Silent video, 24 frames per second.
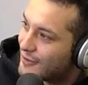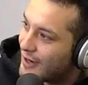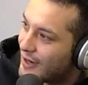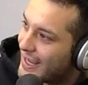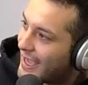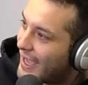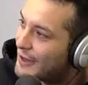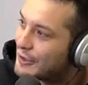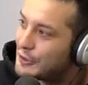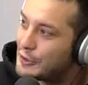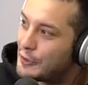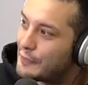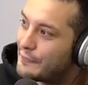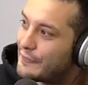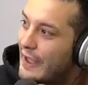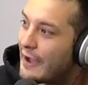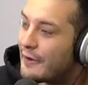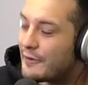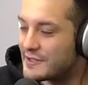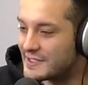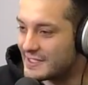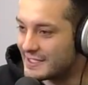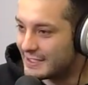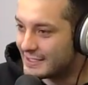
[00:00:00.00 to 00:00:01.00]
right? I don't know if
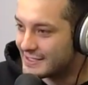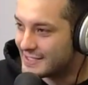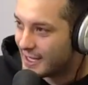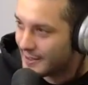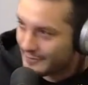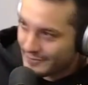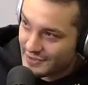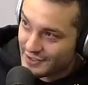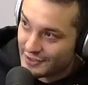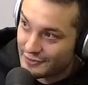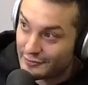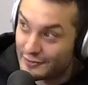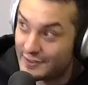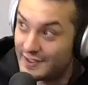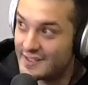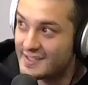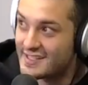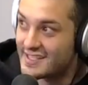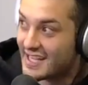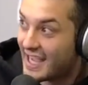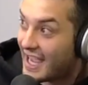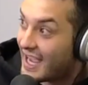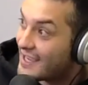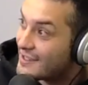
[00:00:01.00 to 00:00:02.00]
that was an attempt to
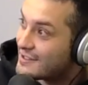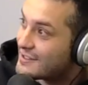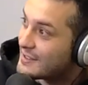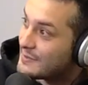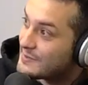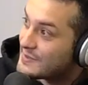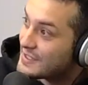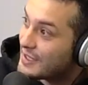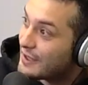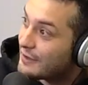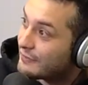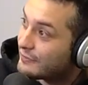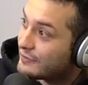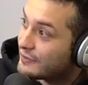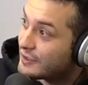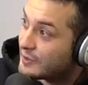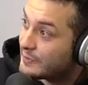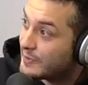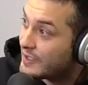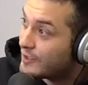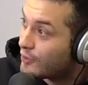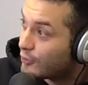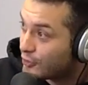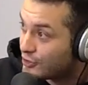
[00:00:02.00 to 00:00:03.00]
disguise himself a little
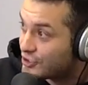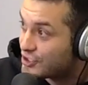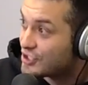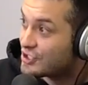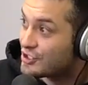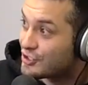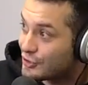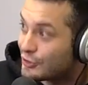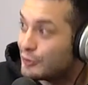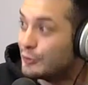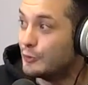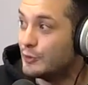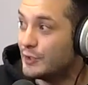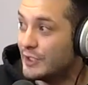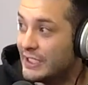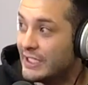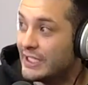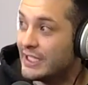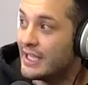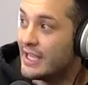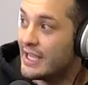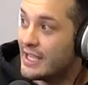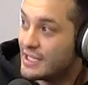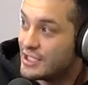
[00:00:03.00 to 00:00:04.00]
bit or just truly
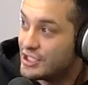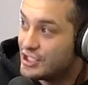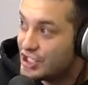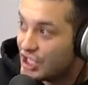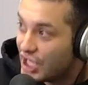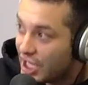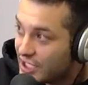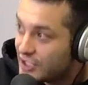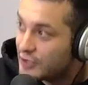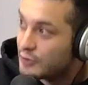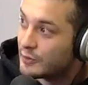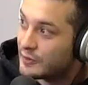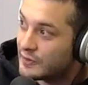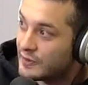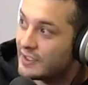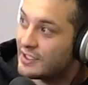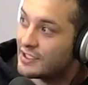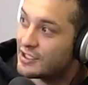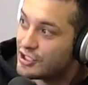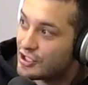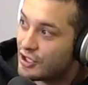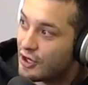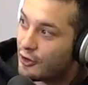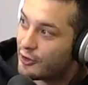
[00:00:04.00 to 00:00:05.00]

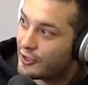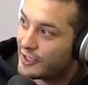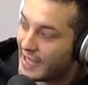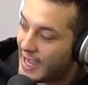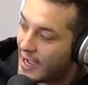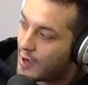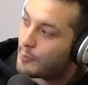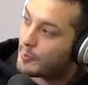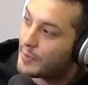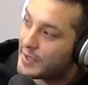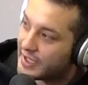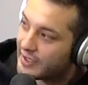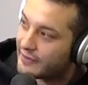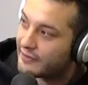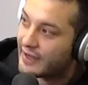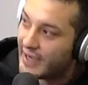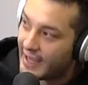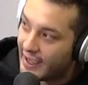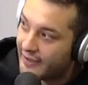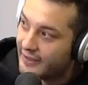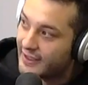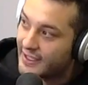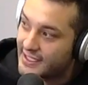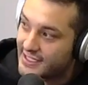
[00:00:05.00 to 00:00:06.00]
genuinely showing how big of an
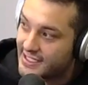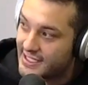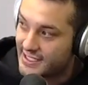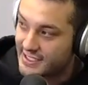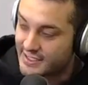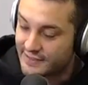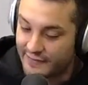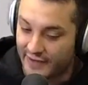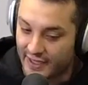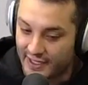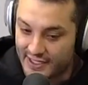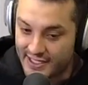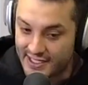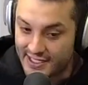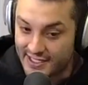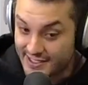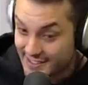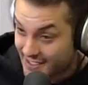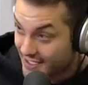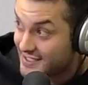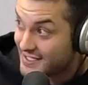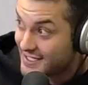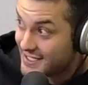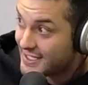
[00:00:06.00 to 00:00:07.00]
LA Kings fan he is
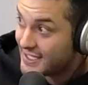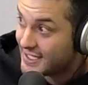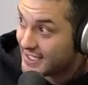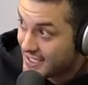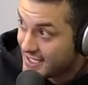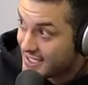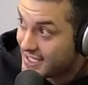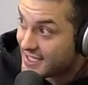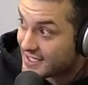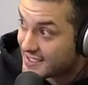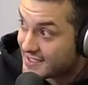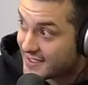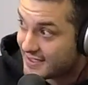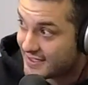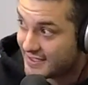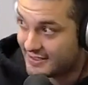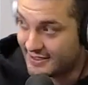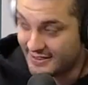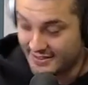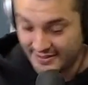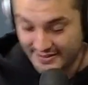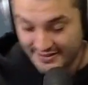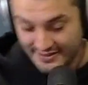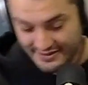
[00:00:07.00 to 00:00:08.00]
because he, he is. I
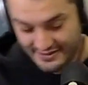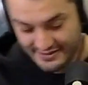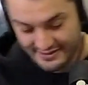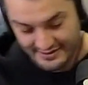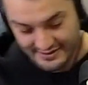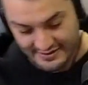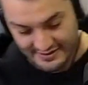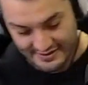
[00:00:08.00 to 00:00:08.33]
have so many